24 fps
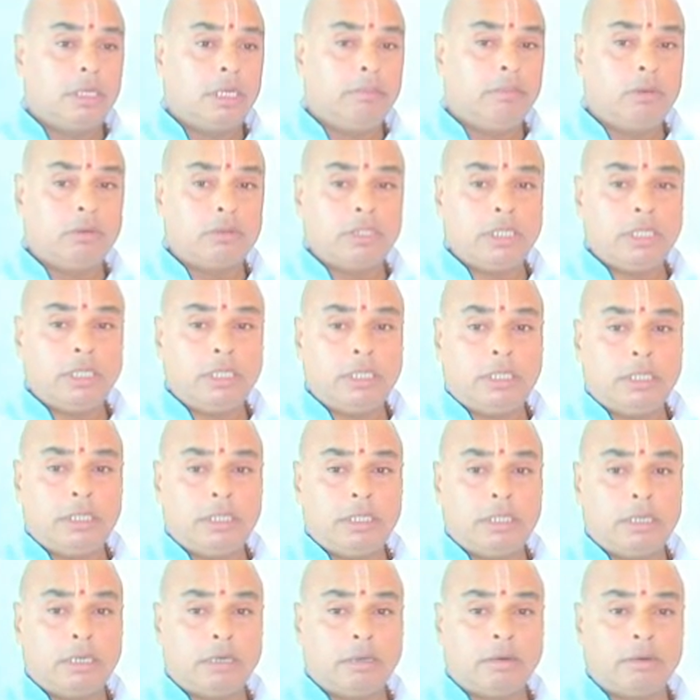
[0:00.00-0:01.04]

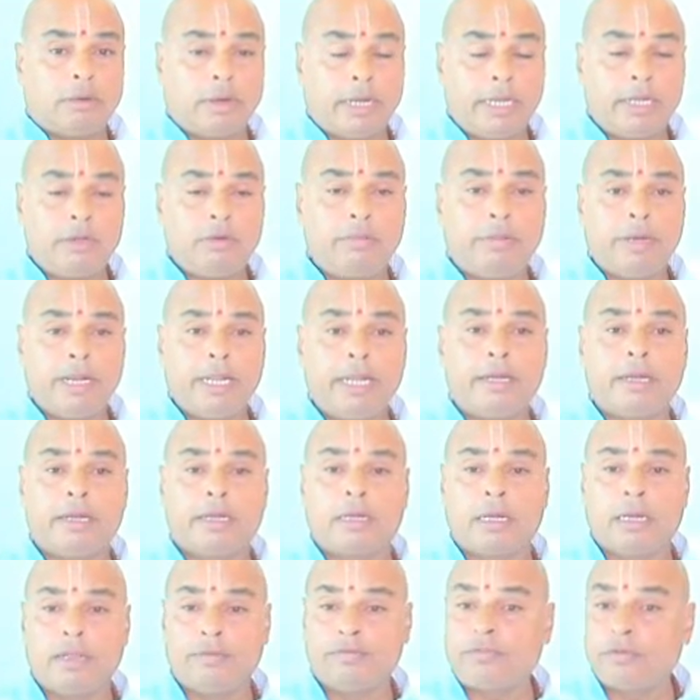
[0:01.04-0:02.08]
the right brain
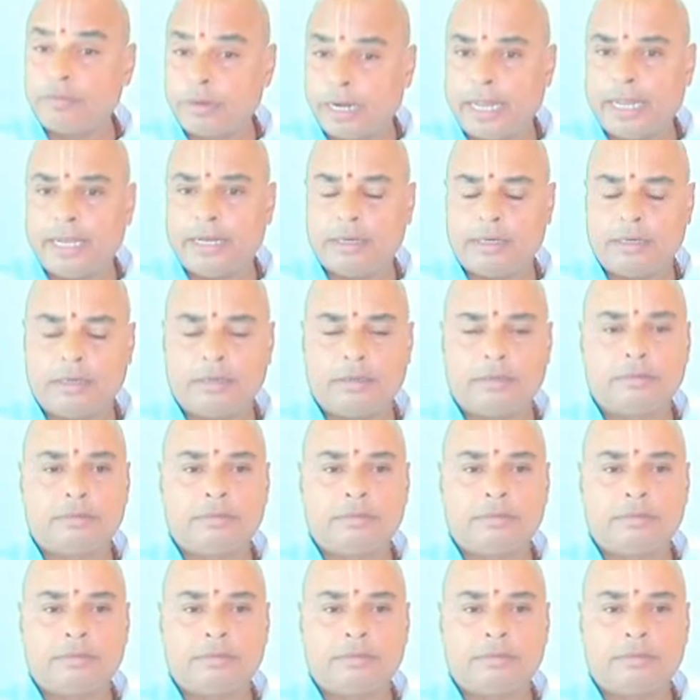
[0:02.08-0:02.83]
and left brain.